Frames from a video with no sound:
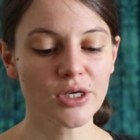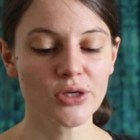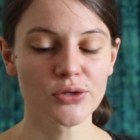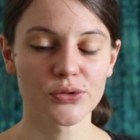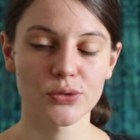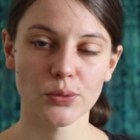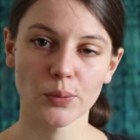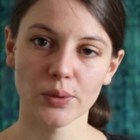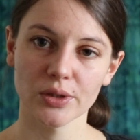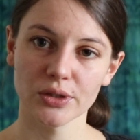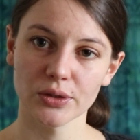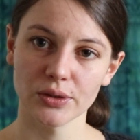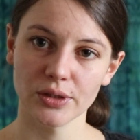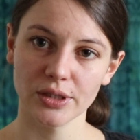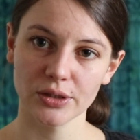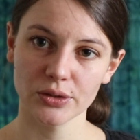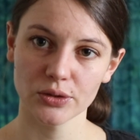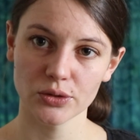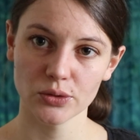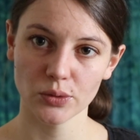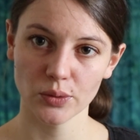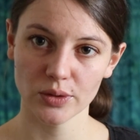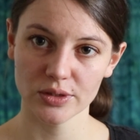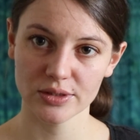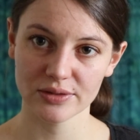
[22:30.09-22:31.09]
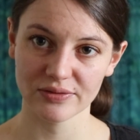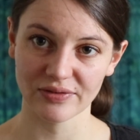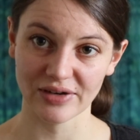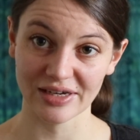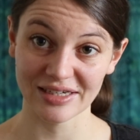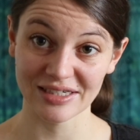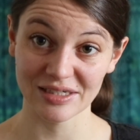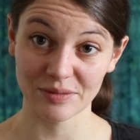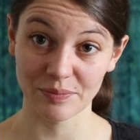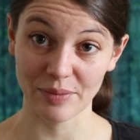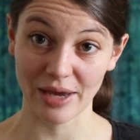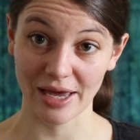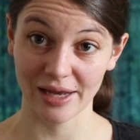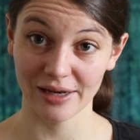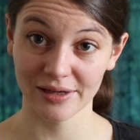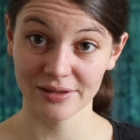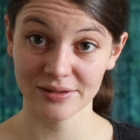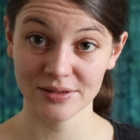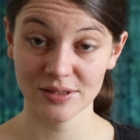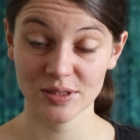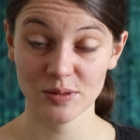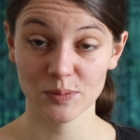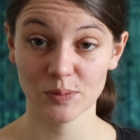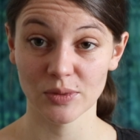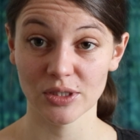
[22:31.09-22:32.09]
So what you need to do is find a
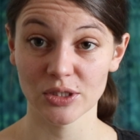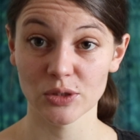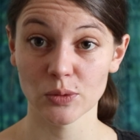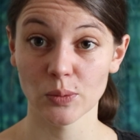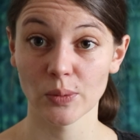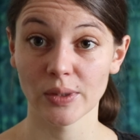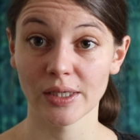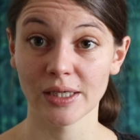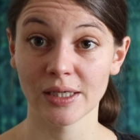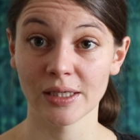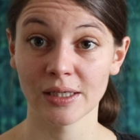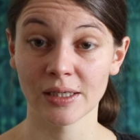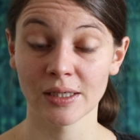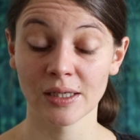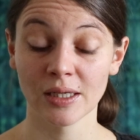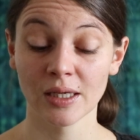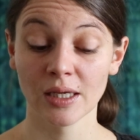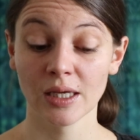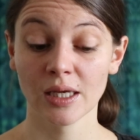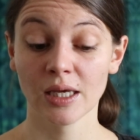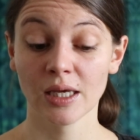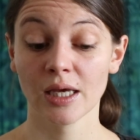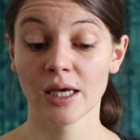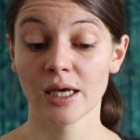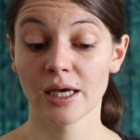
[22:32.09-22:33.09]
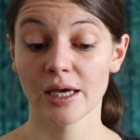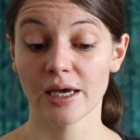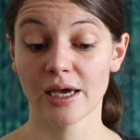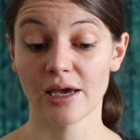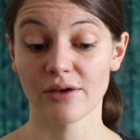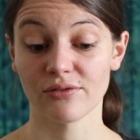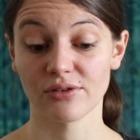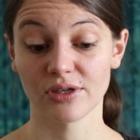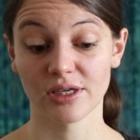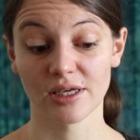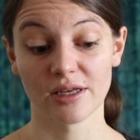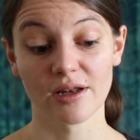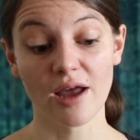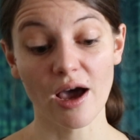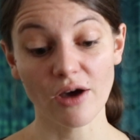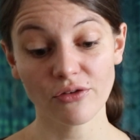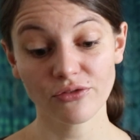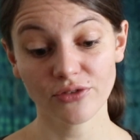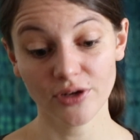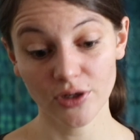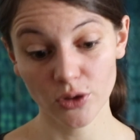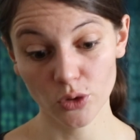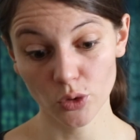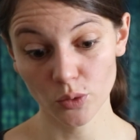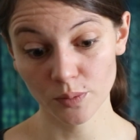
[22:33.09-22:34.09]
balance between having enough
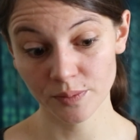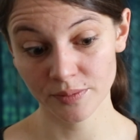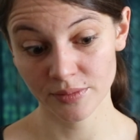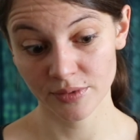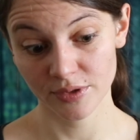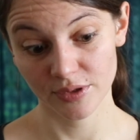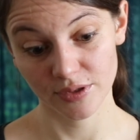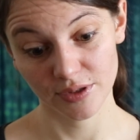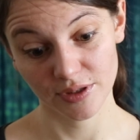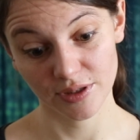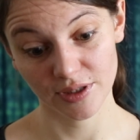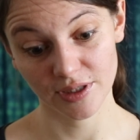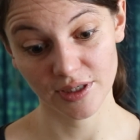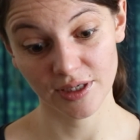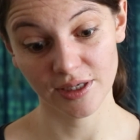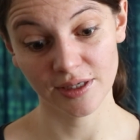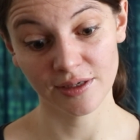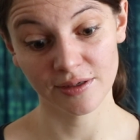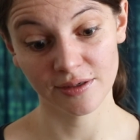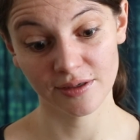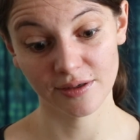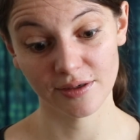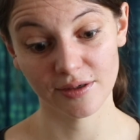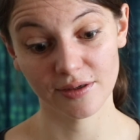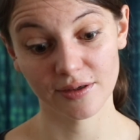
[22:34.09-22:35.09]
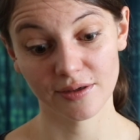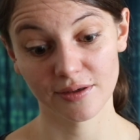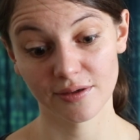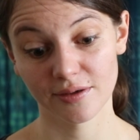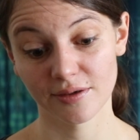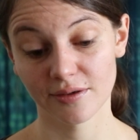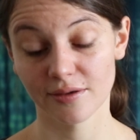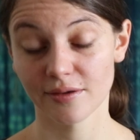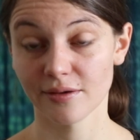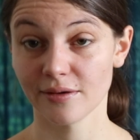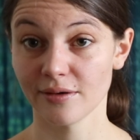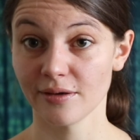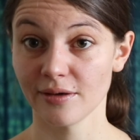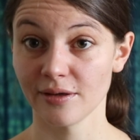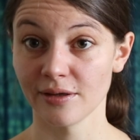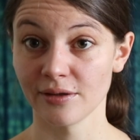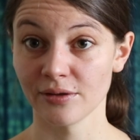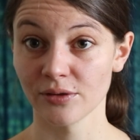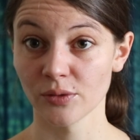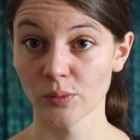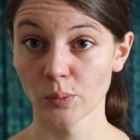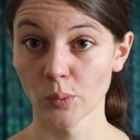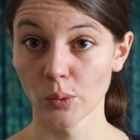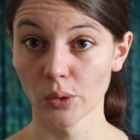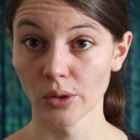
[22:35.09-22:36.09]
alum in
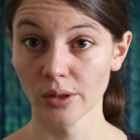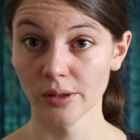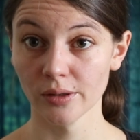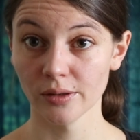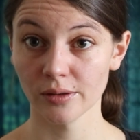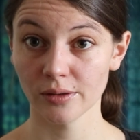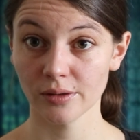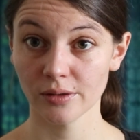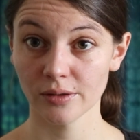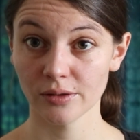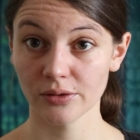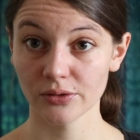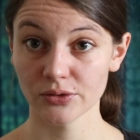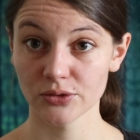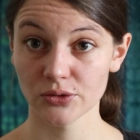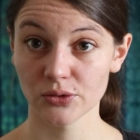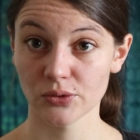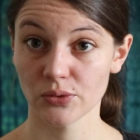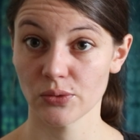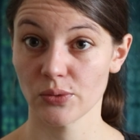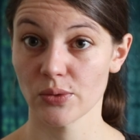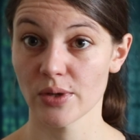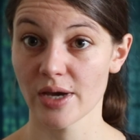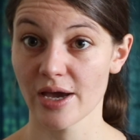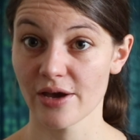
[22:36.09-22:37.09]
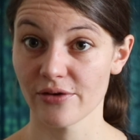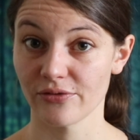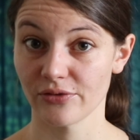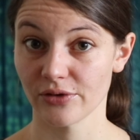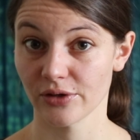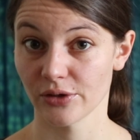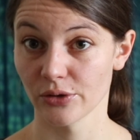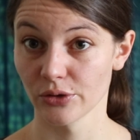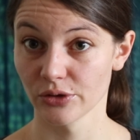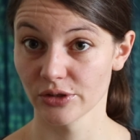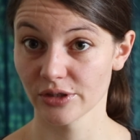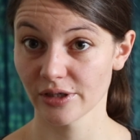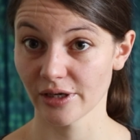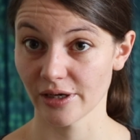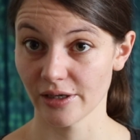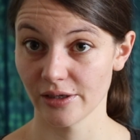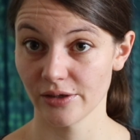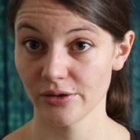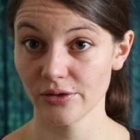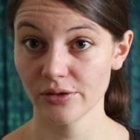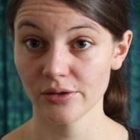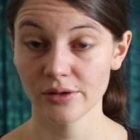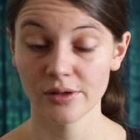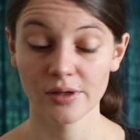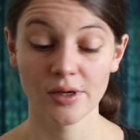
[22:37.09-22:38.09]
the wool to have a good
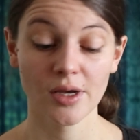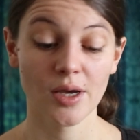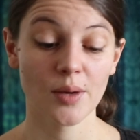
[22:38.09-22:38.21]
color,